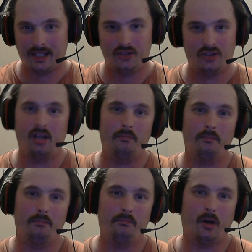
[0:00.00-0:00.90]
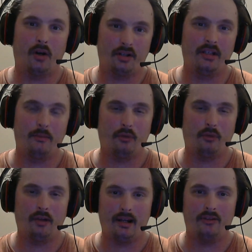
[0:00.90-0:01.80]
as Shawn Hardesty
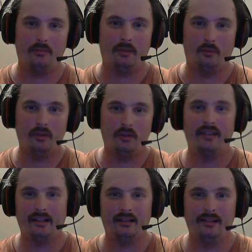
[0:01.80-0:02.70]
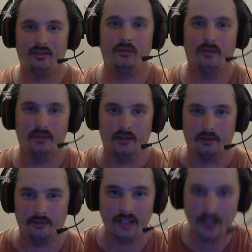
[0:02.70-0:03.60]
pointed out to me, one thing leads to
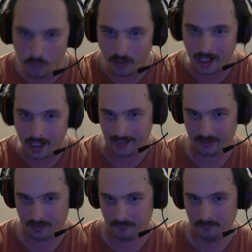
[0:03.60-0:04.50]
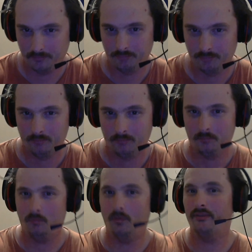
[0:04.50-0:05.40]
another. And he's right.
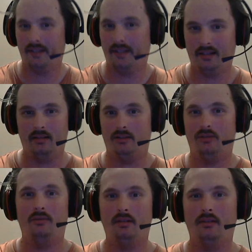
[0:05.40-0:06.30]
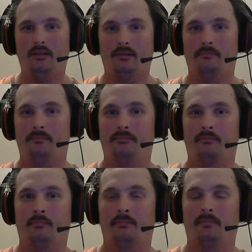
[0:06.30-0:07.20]
One thing led to another.
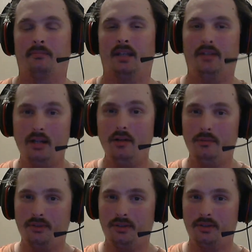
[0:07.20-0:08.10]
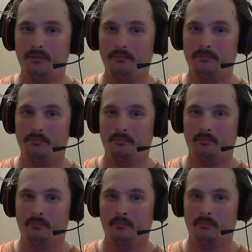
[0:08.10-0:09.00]
News
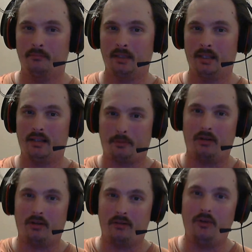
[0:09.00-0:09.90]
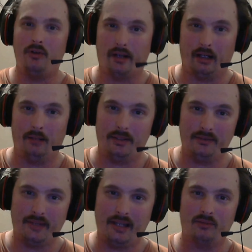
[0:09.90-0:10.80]
is a part of who I am,
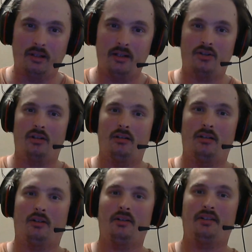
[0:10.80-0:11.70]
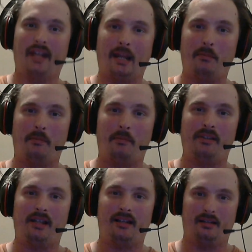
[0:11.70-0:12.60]
and that's why Shawn Hardesty came up
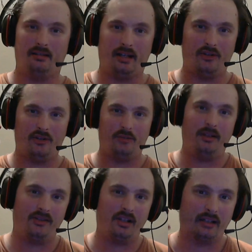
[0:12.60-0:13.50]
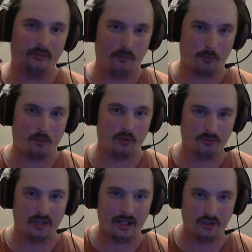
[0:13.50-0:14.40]
with the idea that I should be a sideline
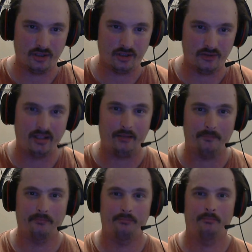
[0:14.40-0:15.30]
reporter for KGNZ.